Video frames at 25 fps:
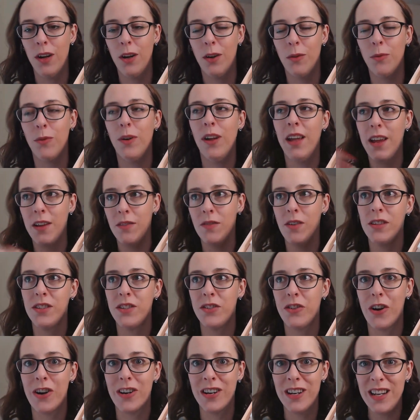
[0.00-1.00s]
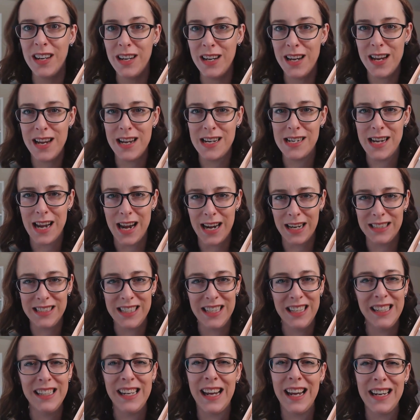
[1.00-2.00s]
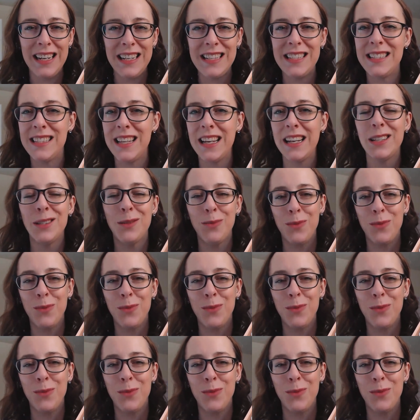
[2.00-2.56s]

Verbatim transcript: well, Avon started in 1886.